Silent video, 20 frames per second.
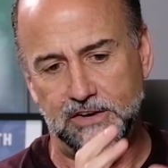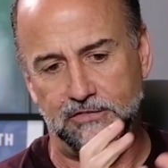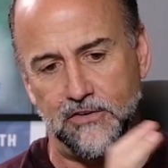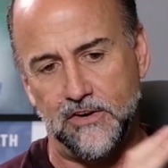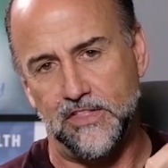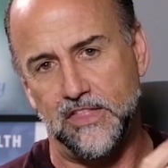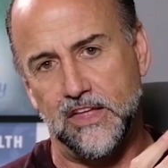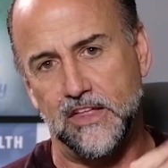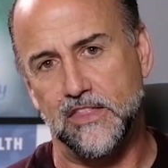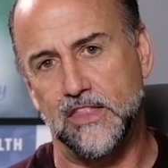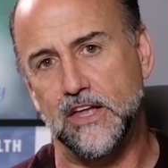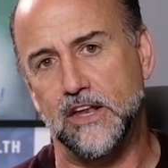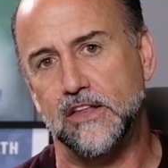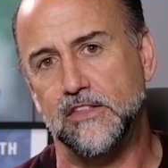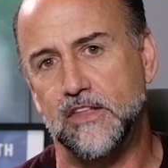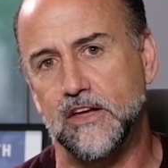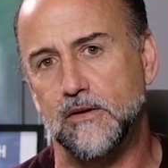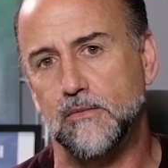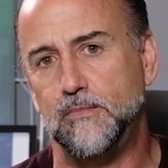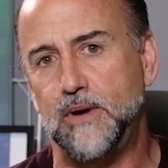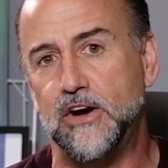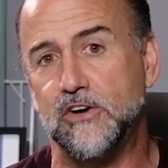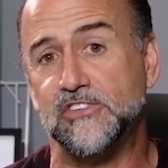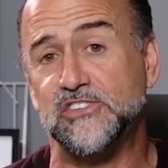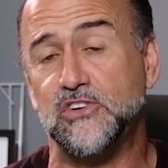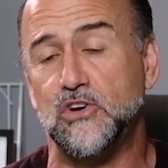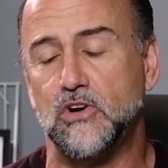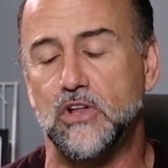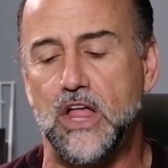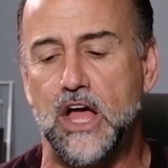different than the,
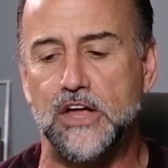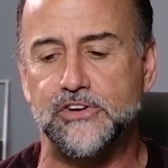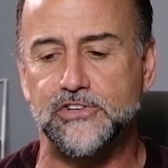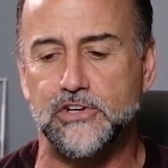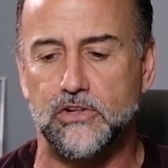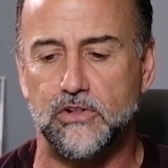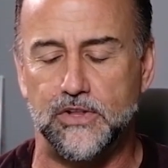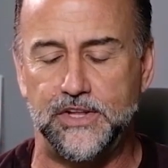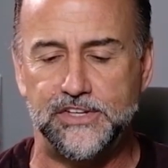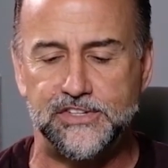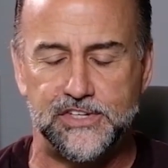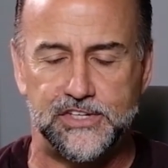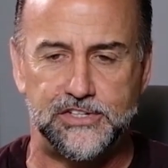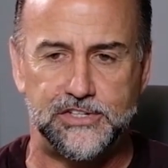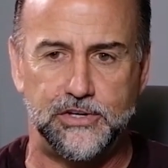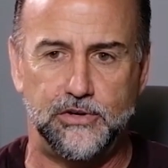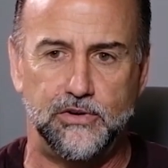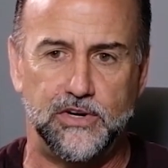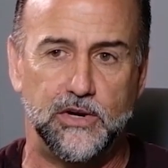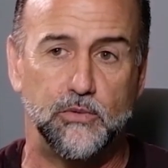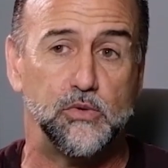the Neurological Institute.